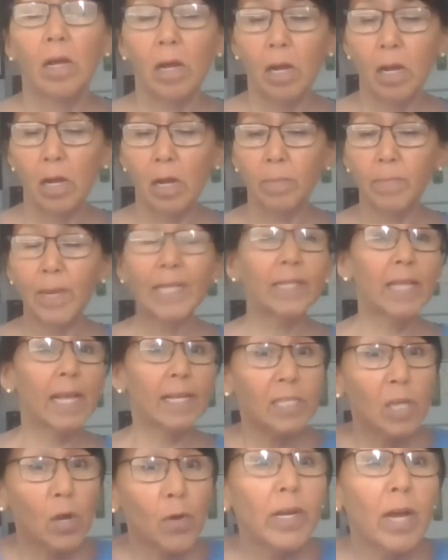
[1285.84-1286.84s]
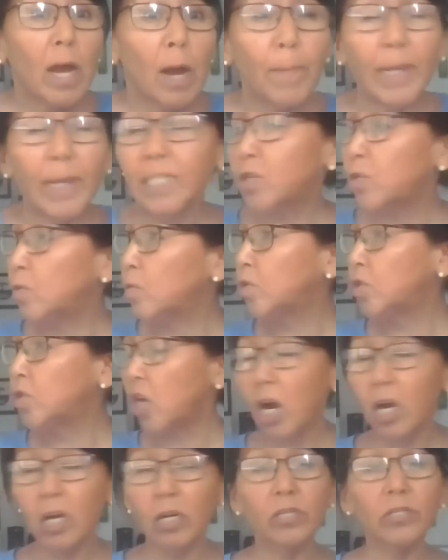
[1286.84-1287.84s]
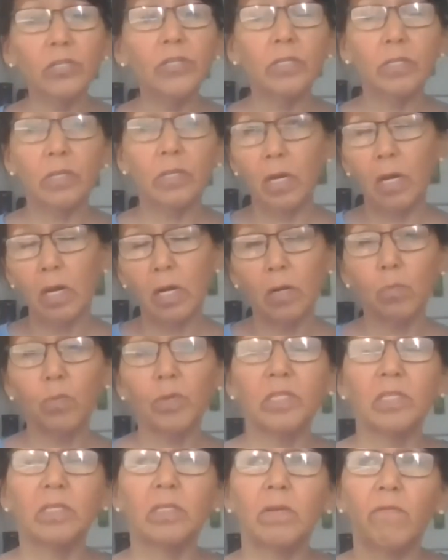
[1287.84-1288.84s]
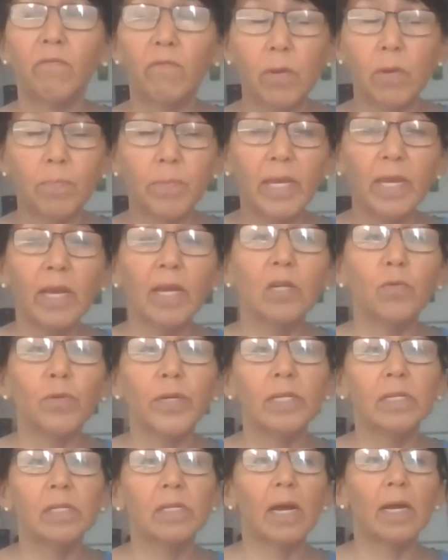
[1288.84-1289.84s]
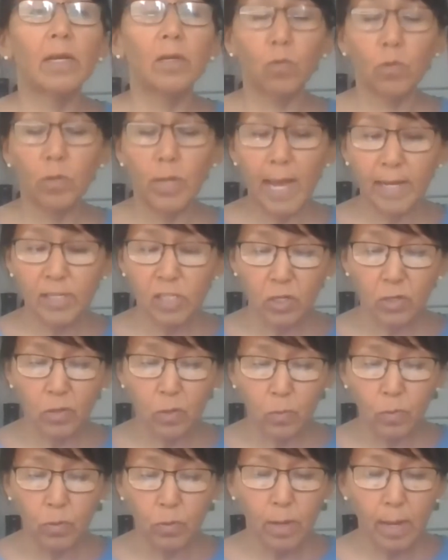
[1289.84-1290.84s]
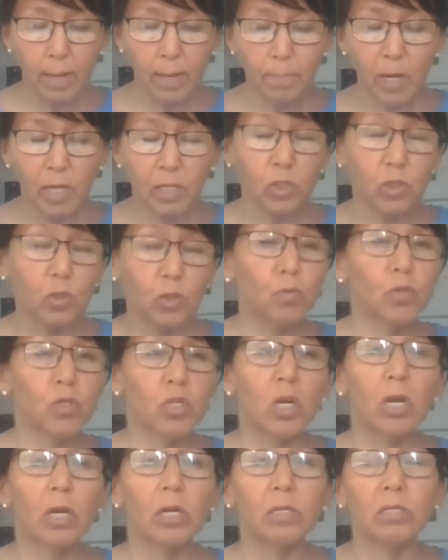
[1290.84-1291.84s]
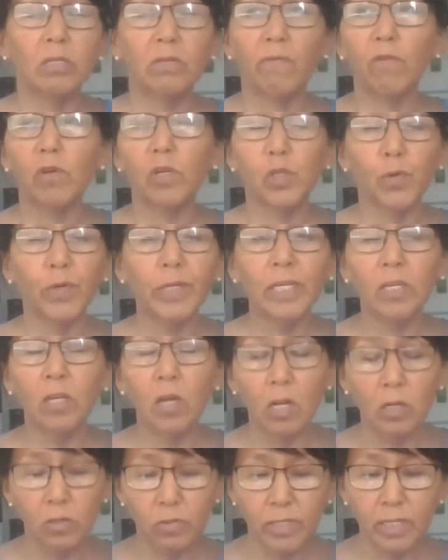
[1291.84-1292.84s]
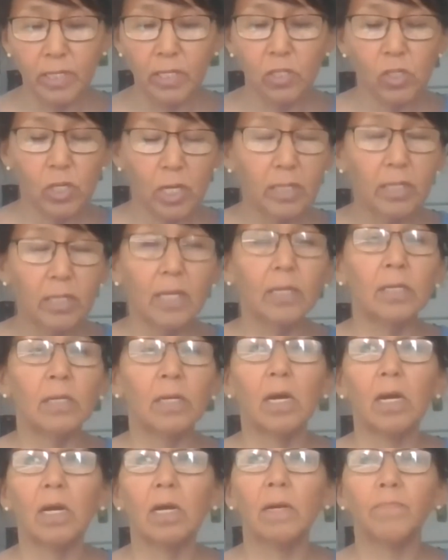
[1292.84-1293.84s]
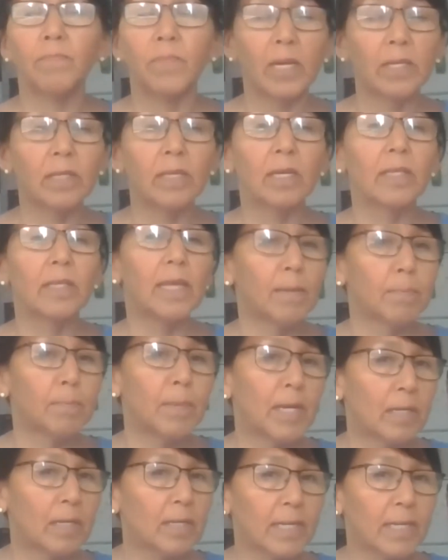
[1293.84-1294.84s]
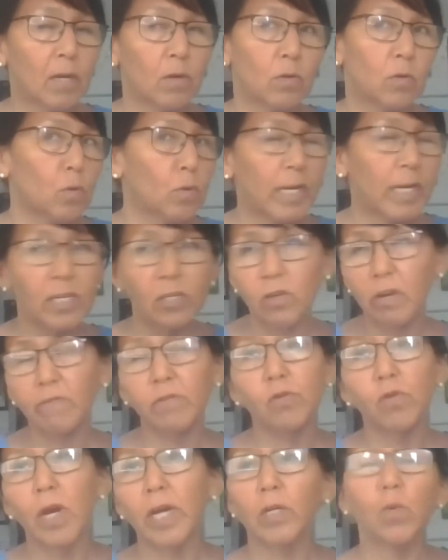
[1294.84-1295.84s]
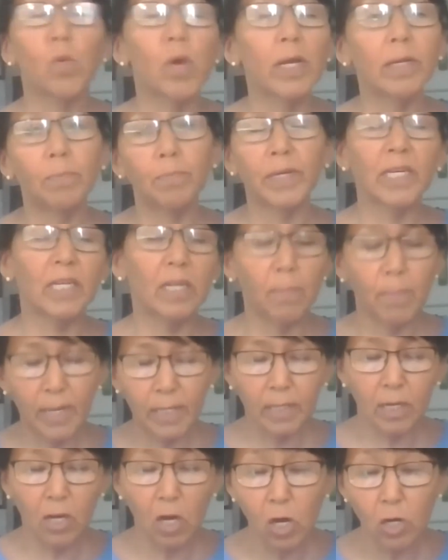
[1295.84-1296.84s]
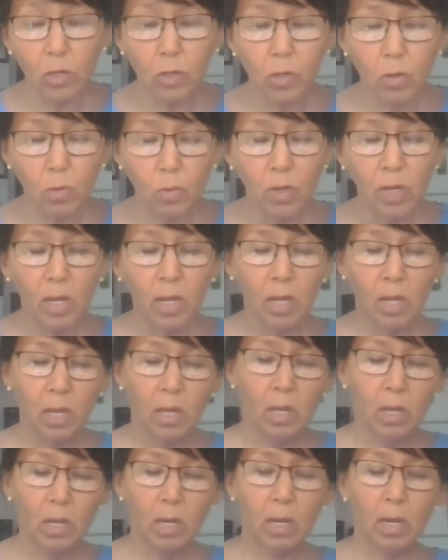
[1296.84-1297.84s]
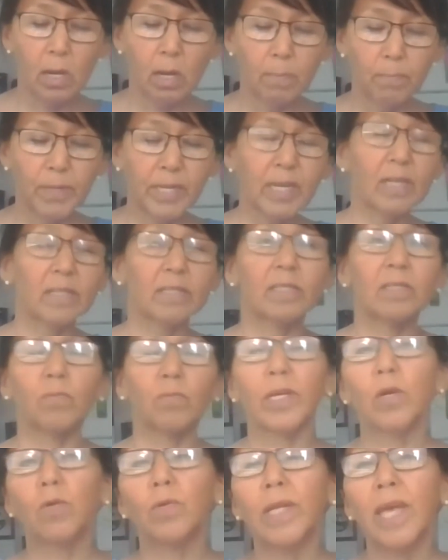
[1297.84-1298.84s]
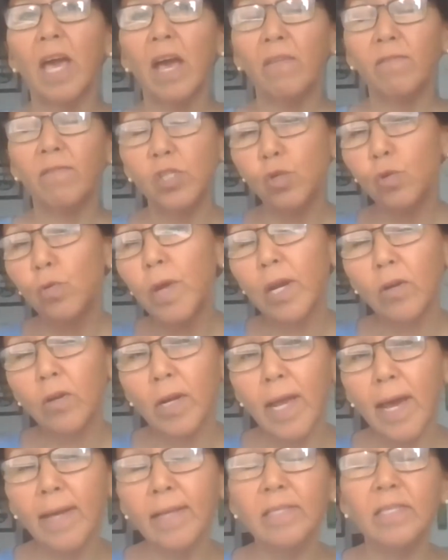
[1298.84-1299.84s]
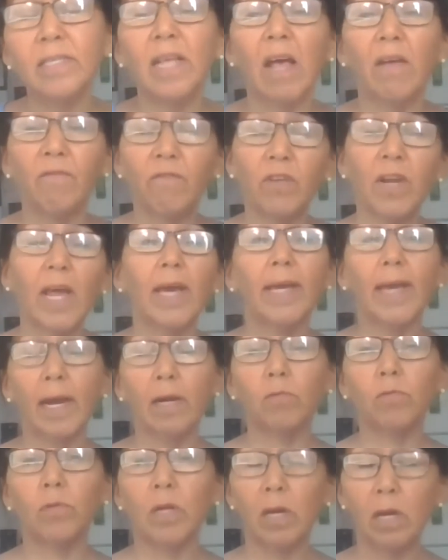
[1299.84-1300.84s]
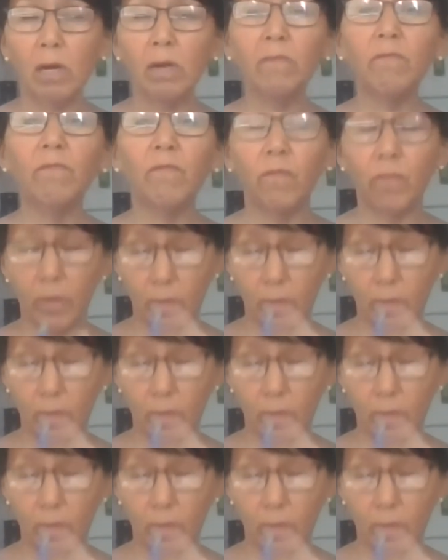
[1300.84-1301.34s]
And that's how I got my two chars, was from Iqaluit. I bought two chars for $20 each, and then they mail it out, or I drive to Ottawa and pick it up at the cargo, because we only have two airlines that fly out of